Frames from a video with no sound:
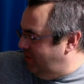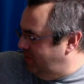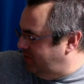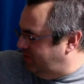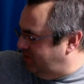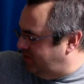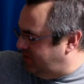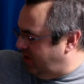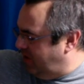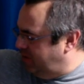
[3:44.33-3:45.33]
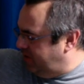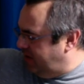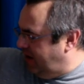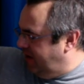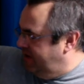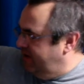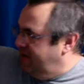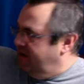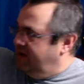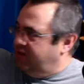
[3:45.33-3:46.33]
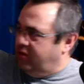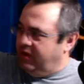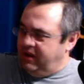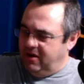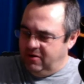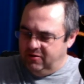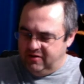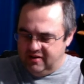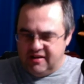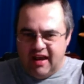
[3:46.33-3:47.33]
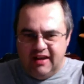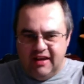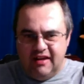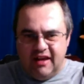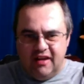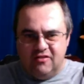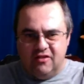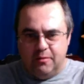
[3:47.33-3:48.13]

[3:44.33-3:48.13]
We'll start with our Doritos Tangy Ketchup.